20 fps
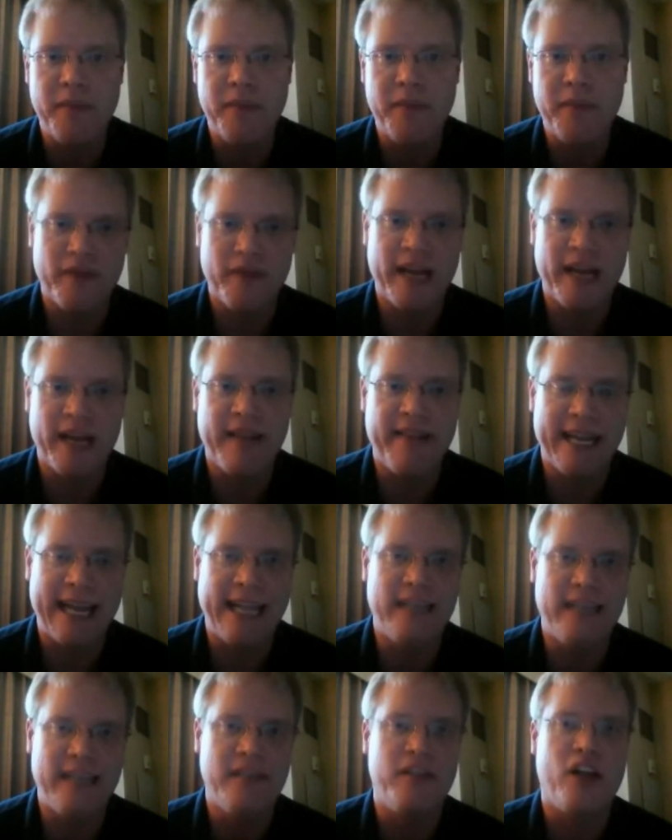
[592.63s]
together
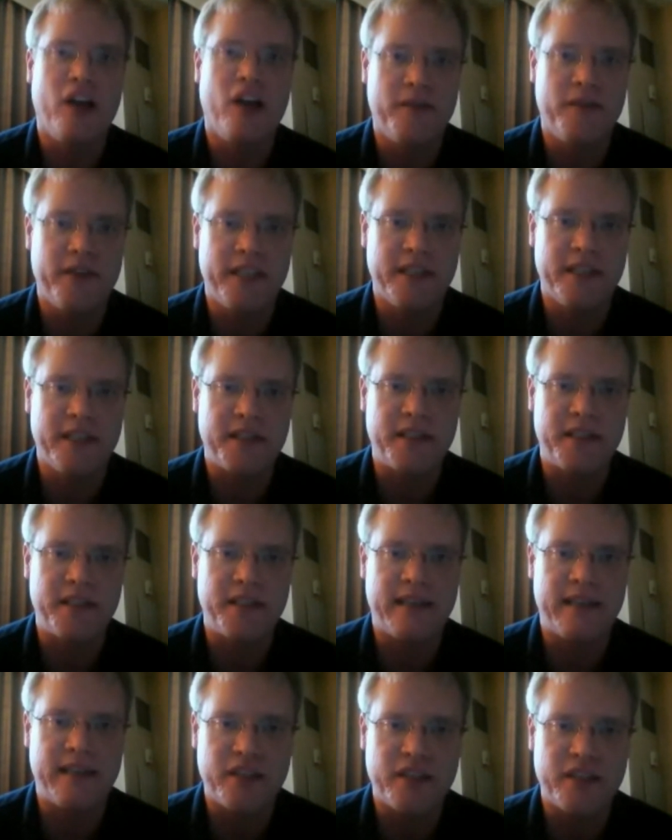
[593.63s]
and provide
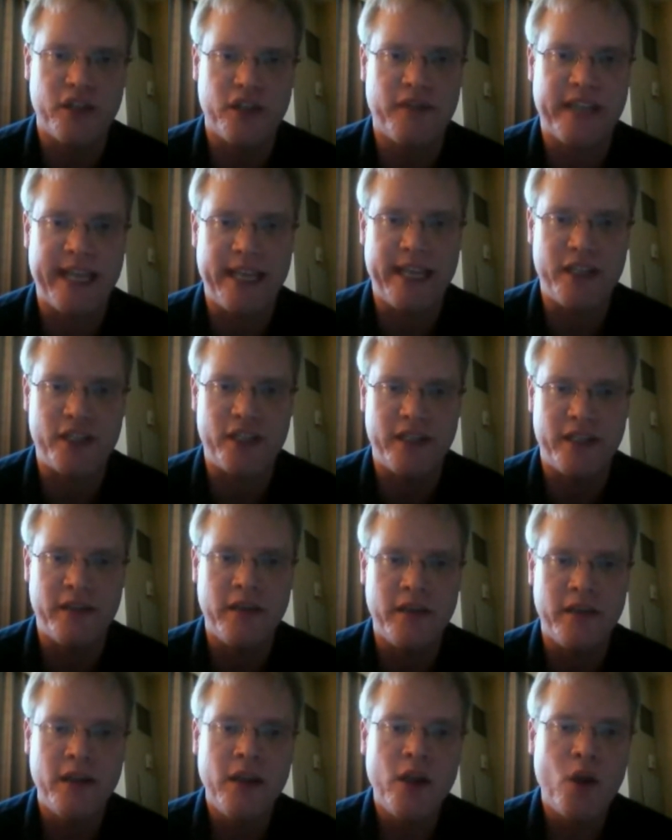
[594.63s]
that end confidence
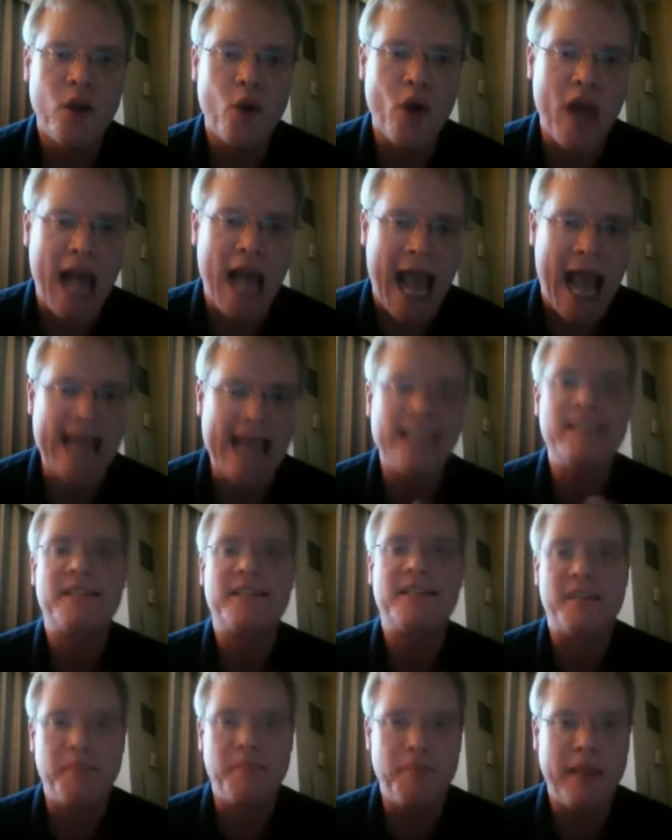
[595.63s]
that the
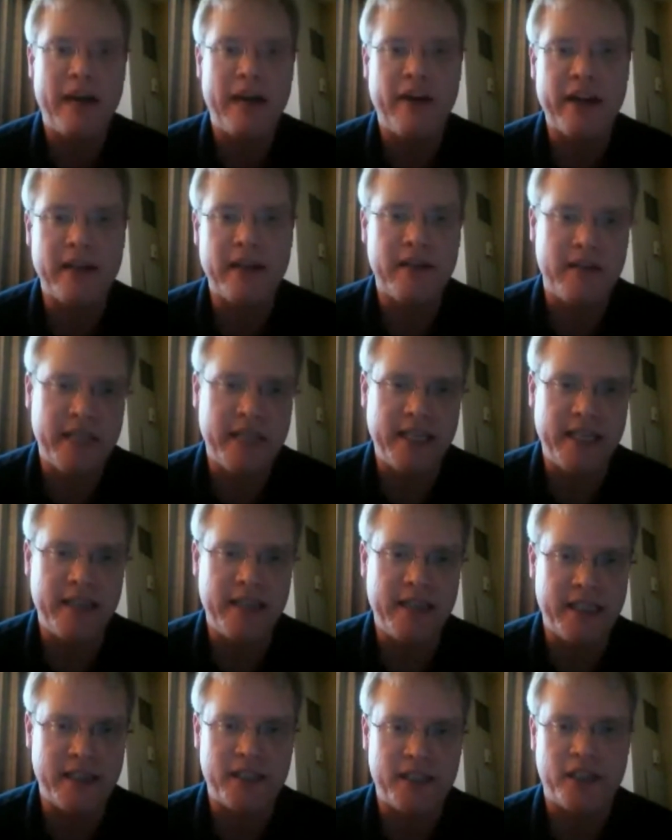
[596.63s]
certification
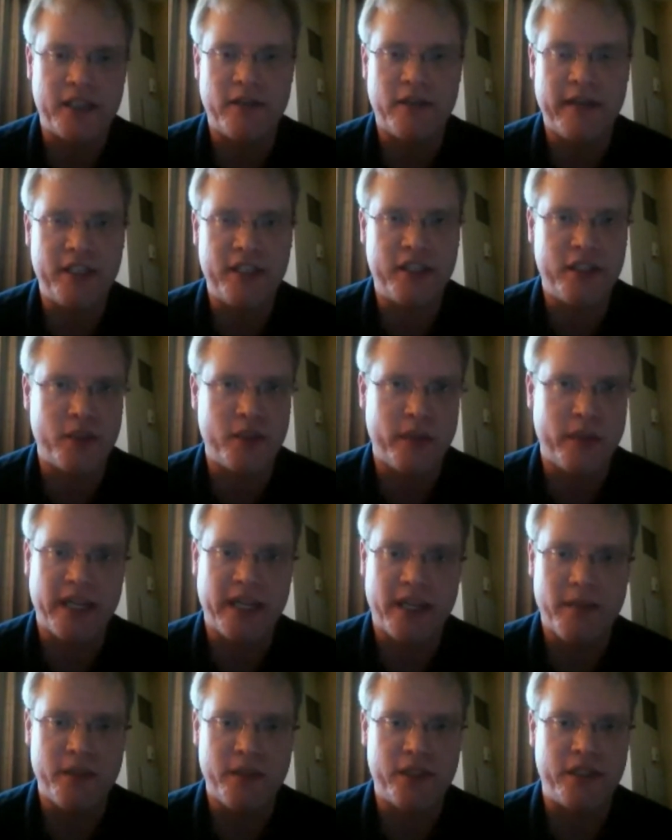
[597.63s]
has merit in
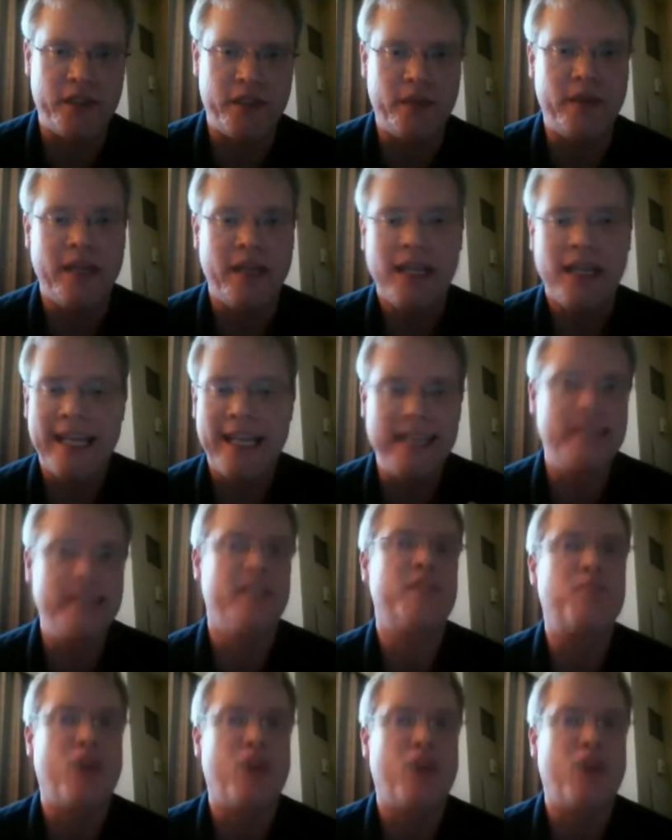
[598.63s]
considerations when it
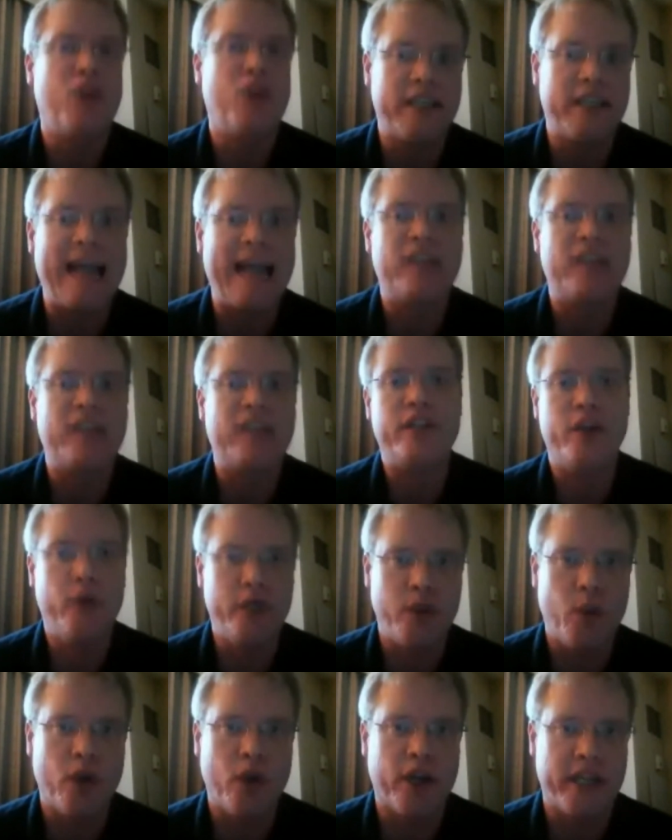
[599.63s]
comes to, is this
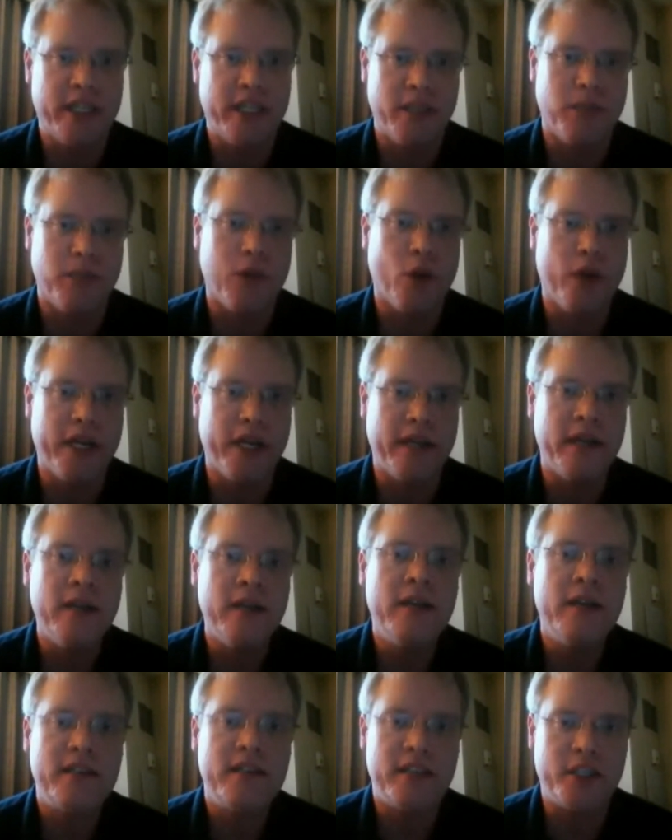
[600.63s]
product actually going to
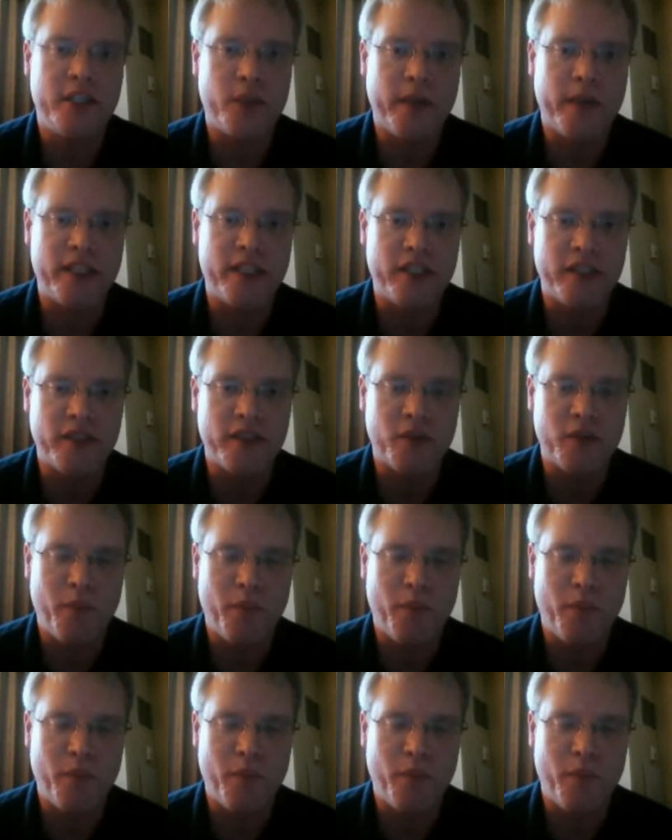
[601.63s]
work in deployed